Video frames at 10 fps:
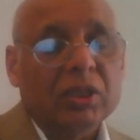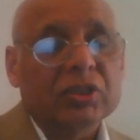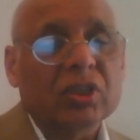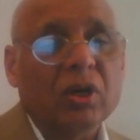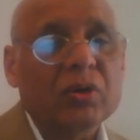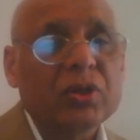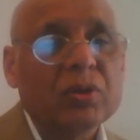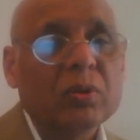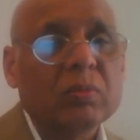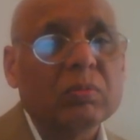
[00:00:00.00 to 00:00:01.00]
So
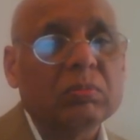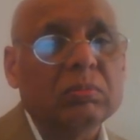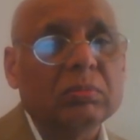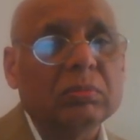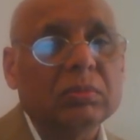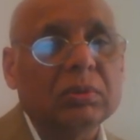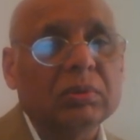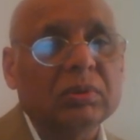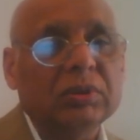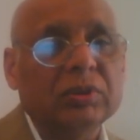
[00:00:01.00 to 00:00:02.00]
you
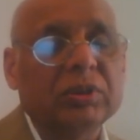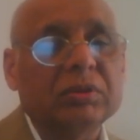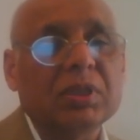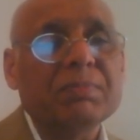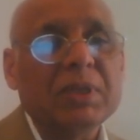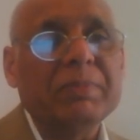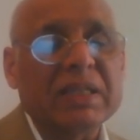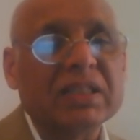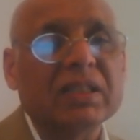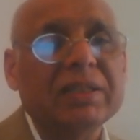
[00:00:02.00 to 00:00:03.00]
simply
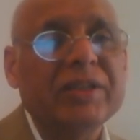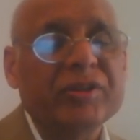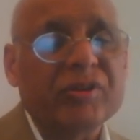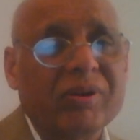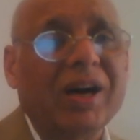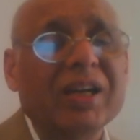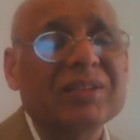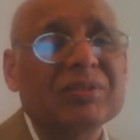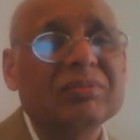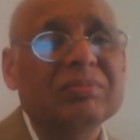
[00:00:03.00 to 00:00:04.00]
basically try
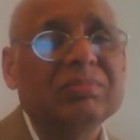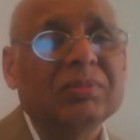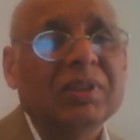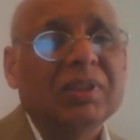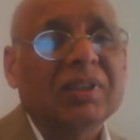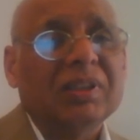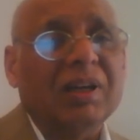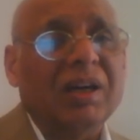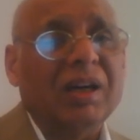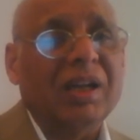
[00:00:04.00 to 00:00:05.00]
to
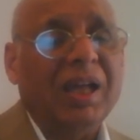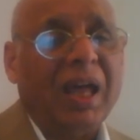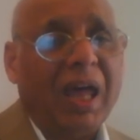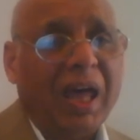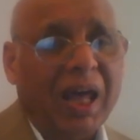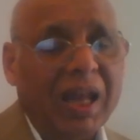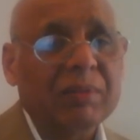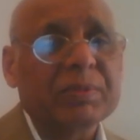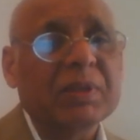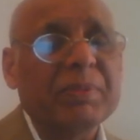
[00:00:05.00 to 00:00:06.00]

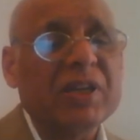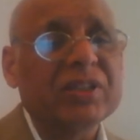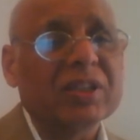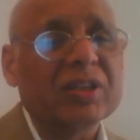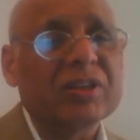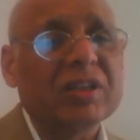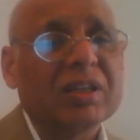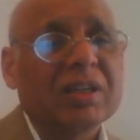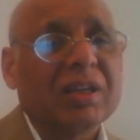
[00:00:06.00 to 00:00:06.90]
help the patient